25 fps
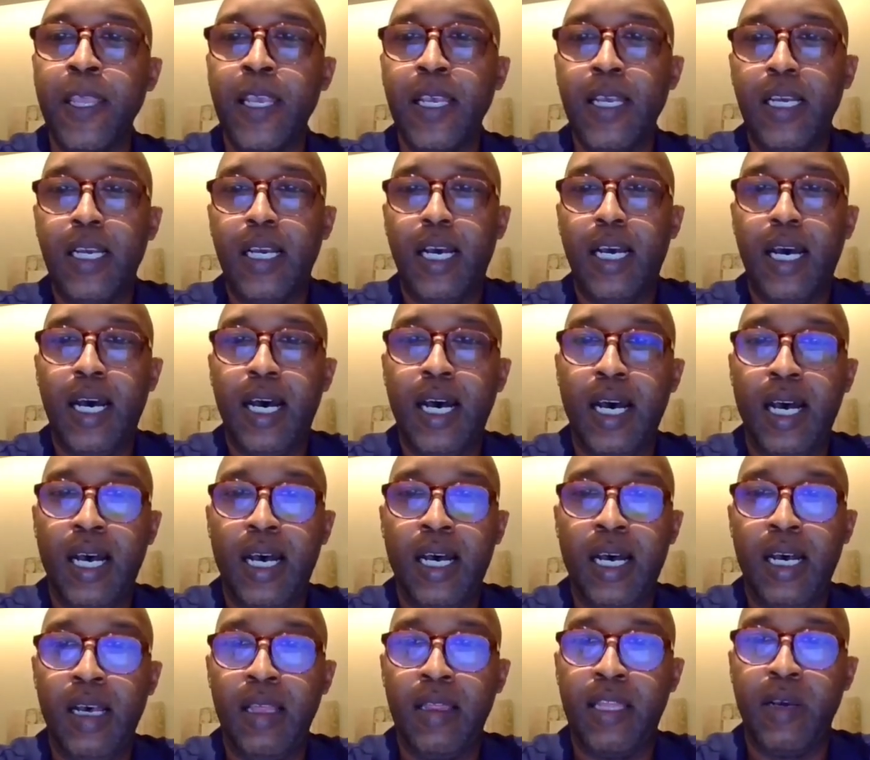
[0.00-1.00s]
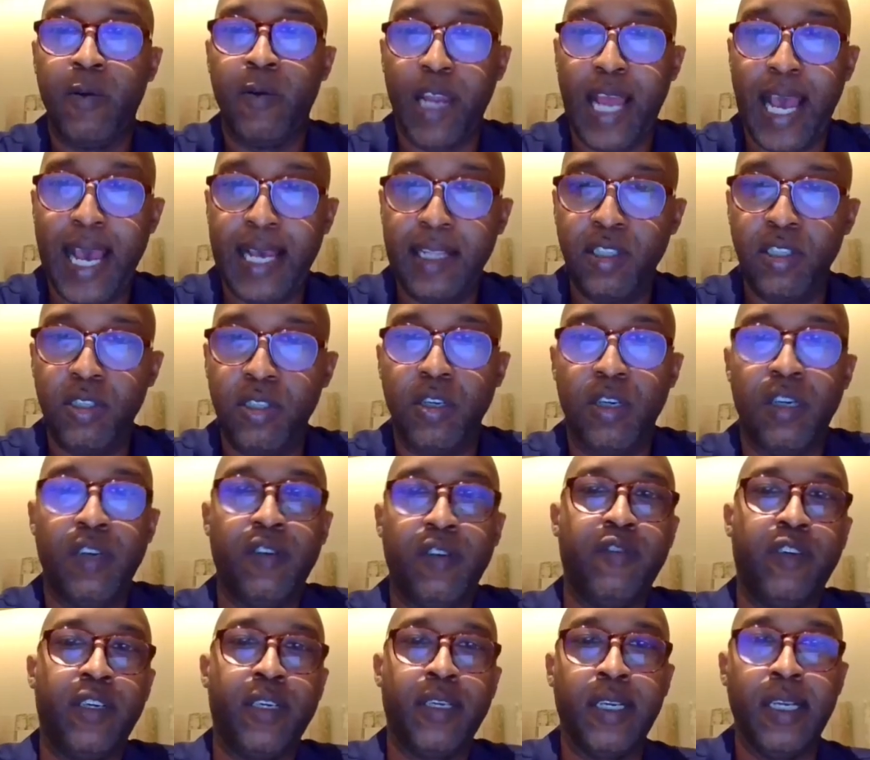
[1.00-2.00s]
They will hand it
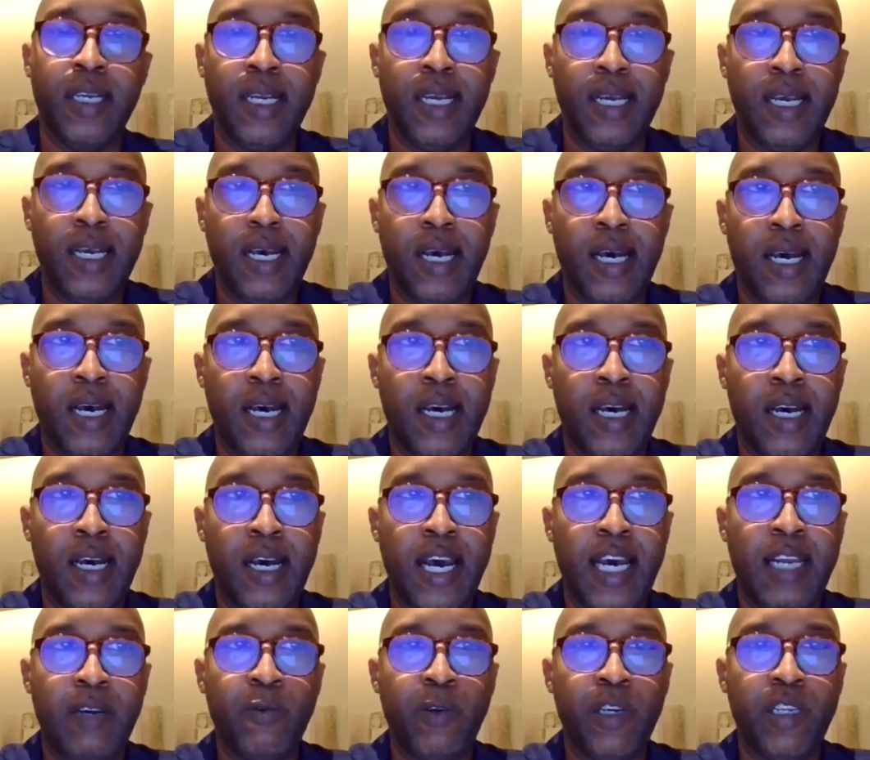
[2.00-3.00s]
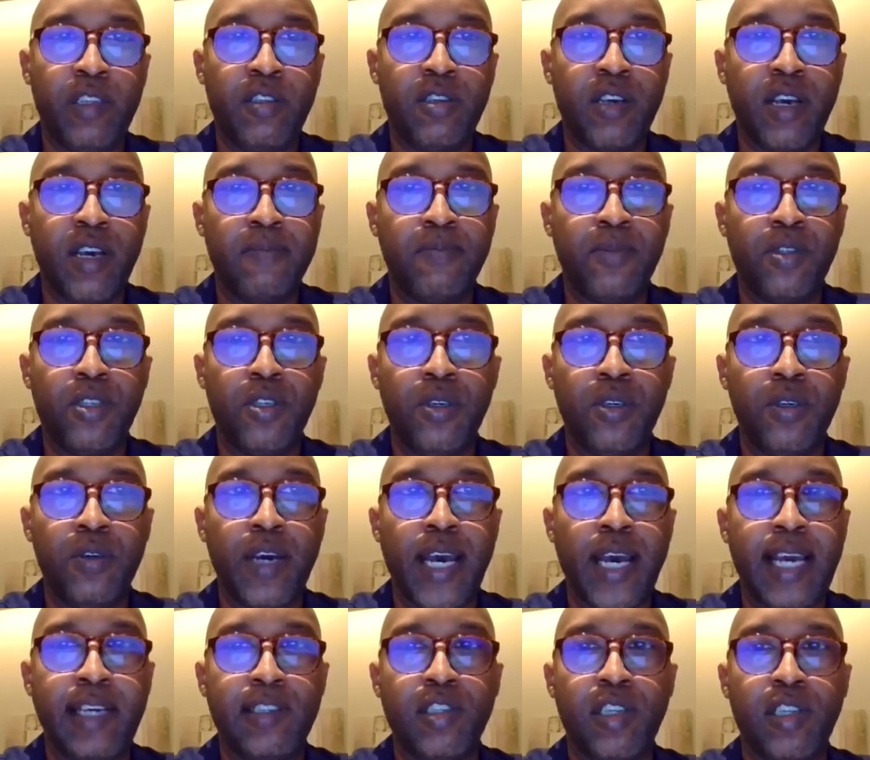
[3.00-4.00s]
over. And when it comes to
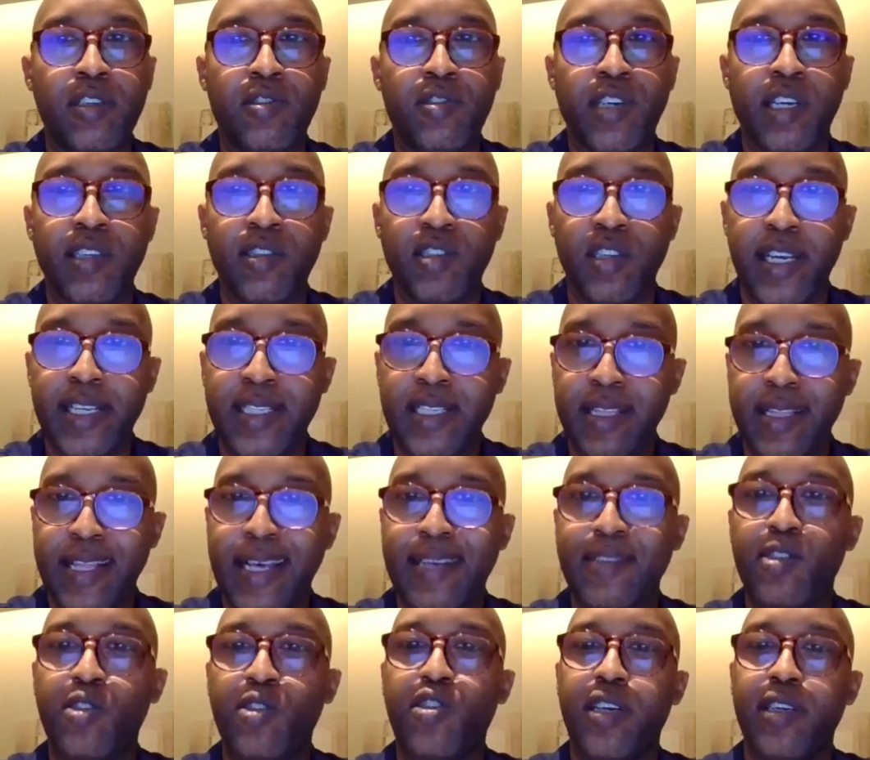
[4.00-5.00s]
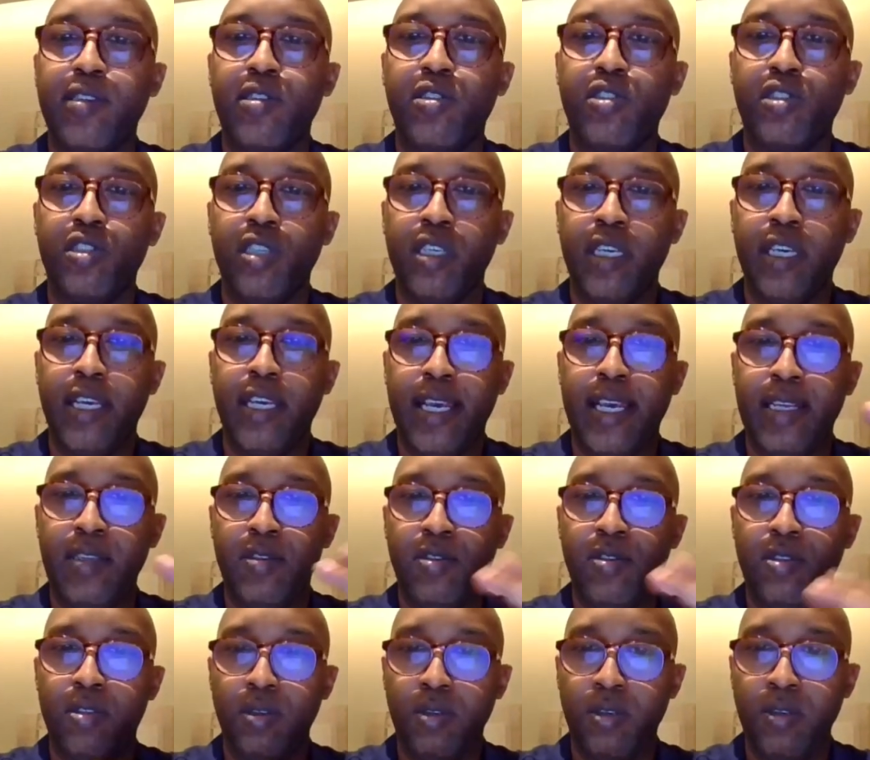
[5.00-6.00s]
actually translating that strategy
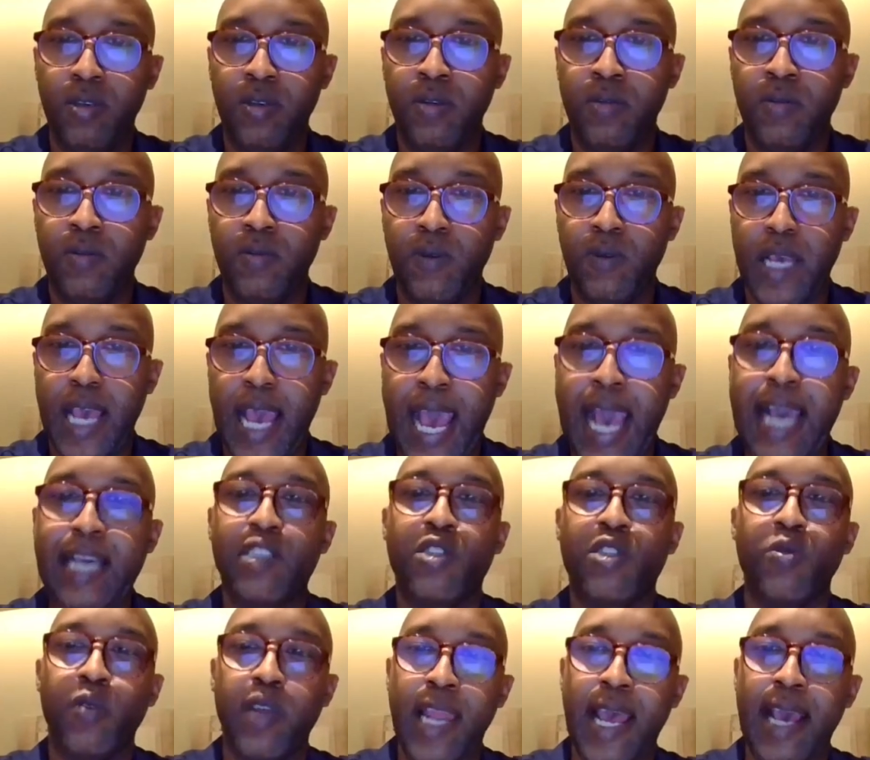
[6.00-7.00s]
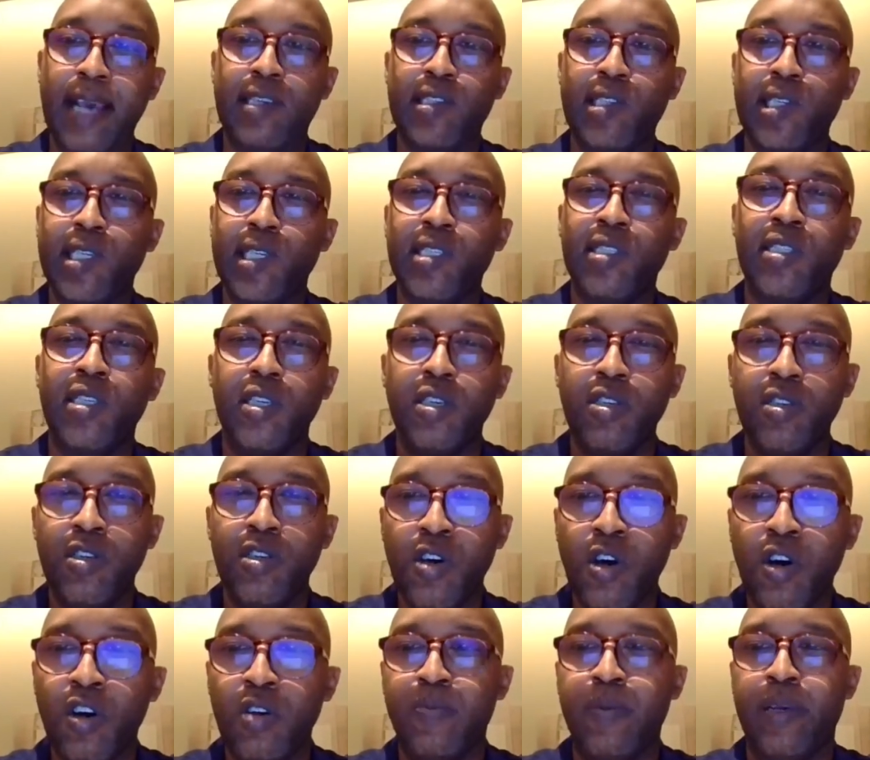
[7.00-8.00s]
into actual actions,
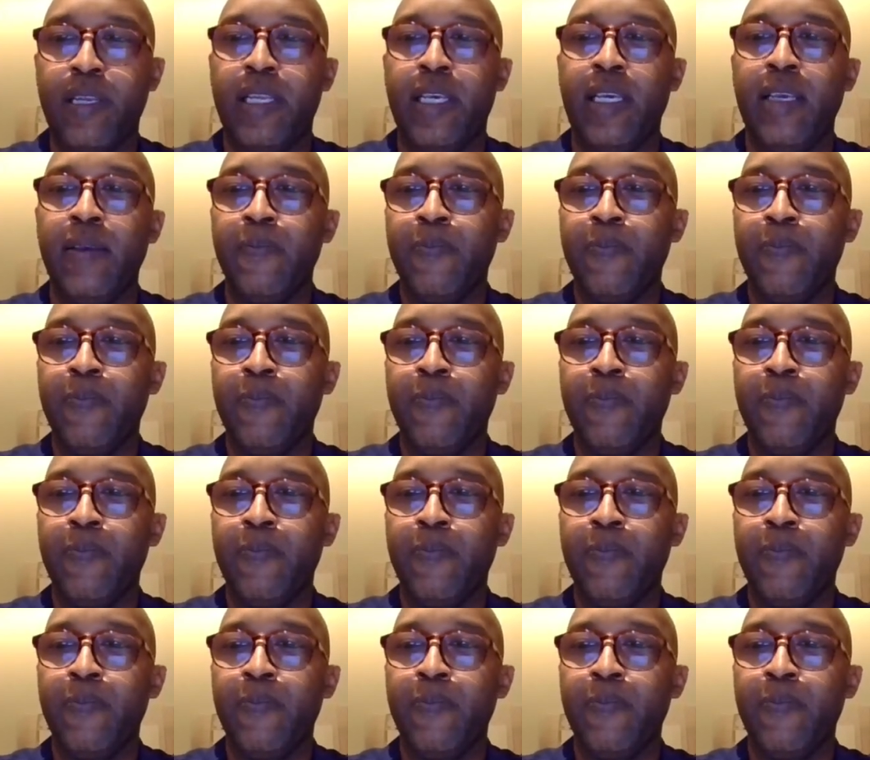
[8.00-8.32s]
normally,